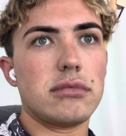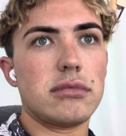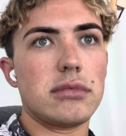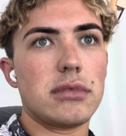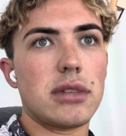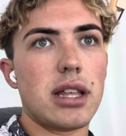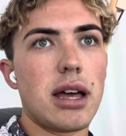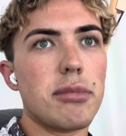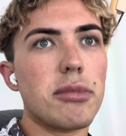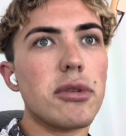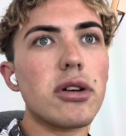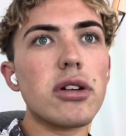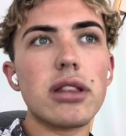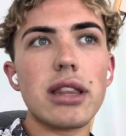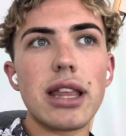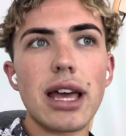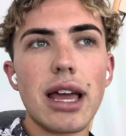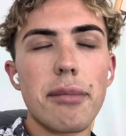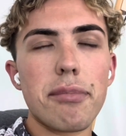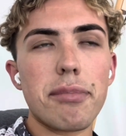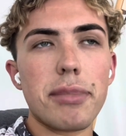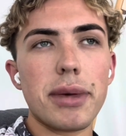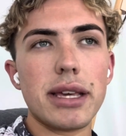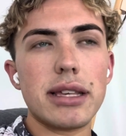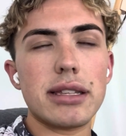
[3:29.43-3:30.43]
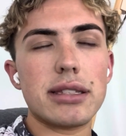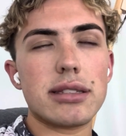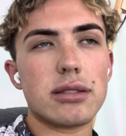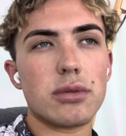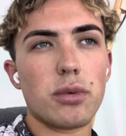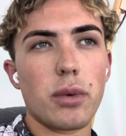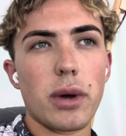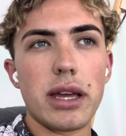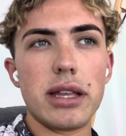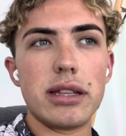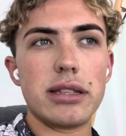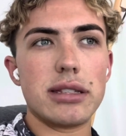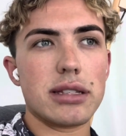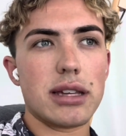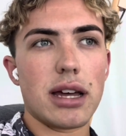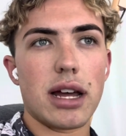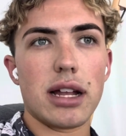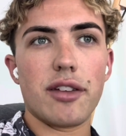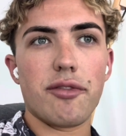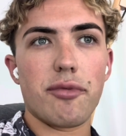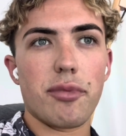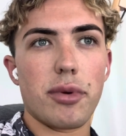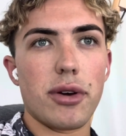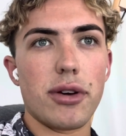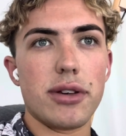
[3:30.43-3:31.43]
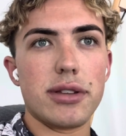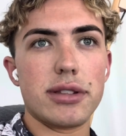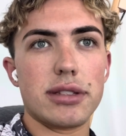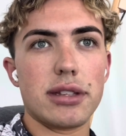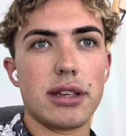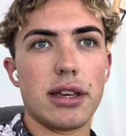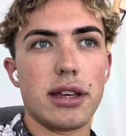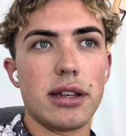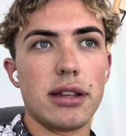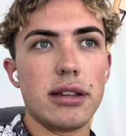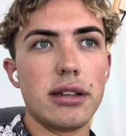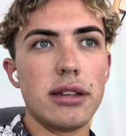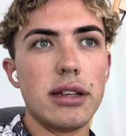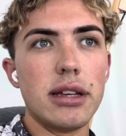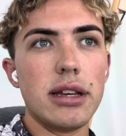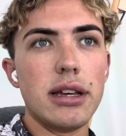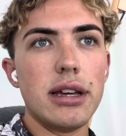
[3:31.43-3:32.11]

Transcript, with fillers: I'm not like a big sweets kind of person,